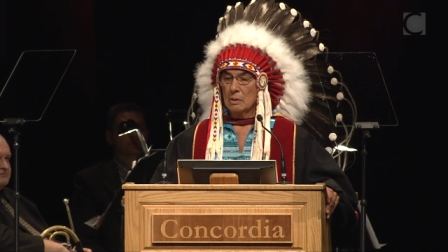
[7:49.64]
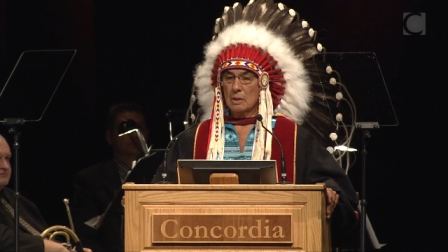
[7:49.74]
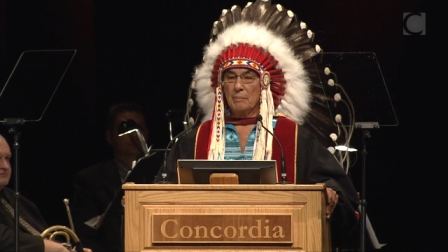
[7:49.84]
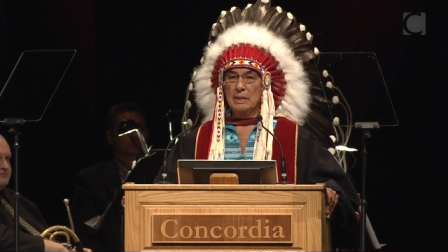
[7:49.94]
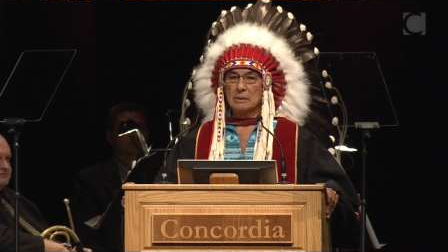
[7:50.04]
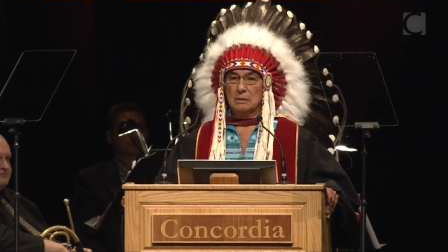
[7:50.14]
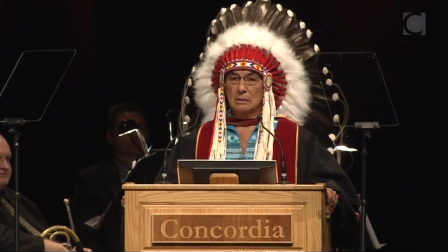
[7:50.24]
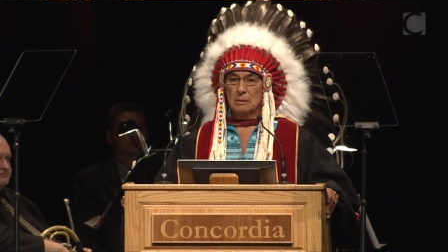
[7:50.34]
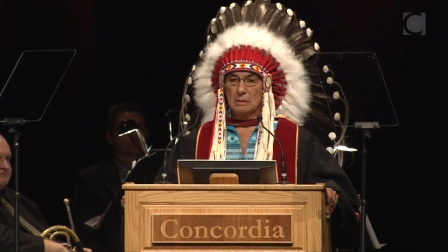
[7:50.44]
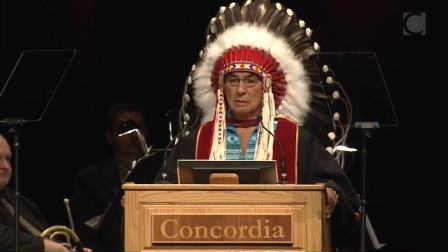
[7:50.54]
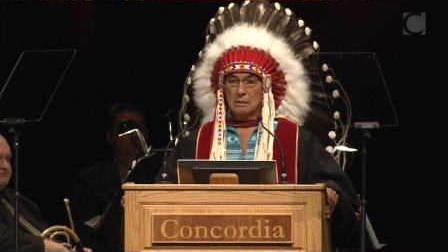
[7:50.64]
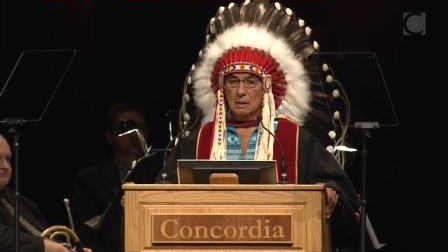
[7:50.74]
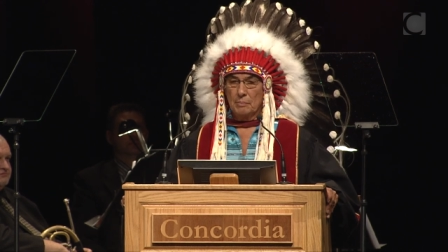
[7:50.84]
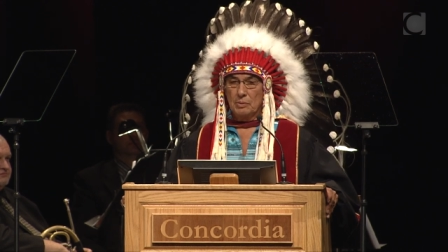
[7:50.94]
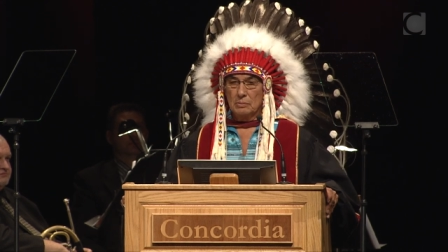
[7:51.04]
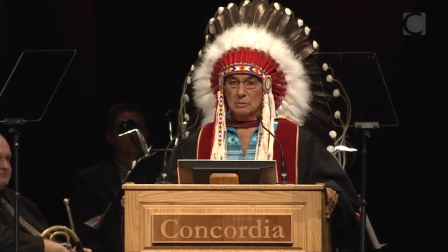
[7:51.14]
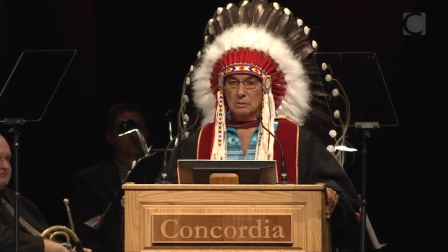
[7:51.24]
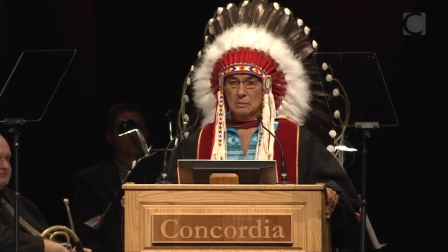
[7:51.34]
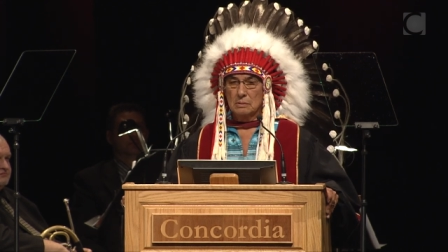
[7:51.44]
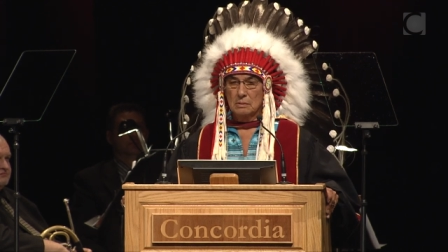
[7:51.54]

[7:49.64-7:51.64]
the mental abuse,